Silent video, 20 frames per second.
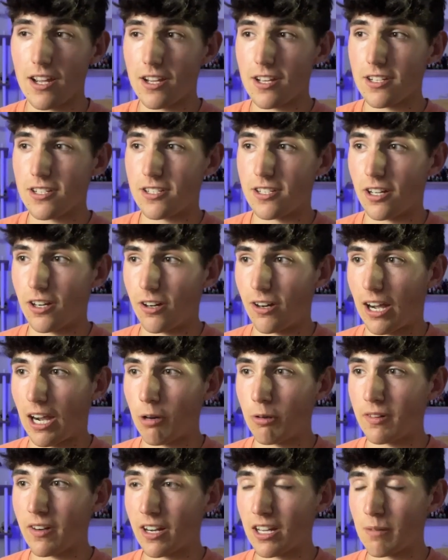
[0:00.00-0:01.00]
So I would
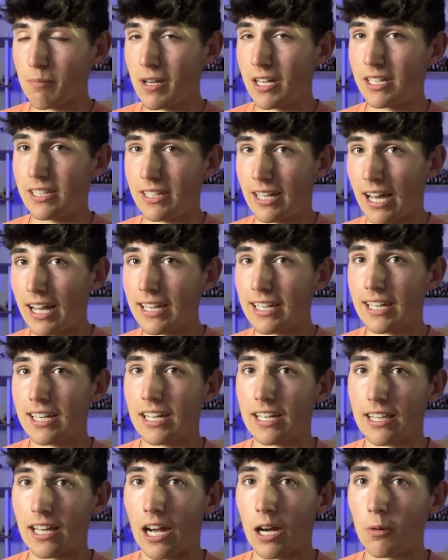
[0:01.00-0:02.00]
recommend not getting
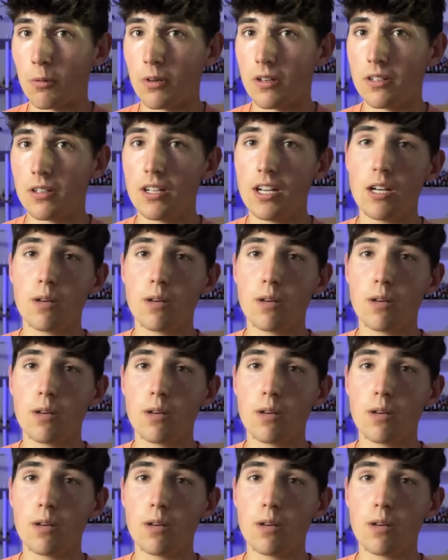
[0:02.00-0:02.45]
that one,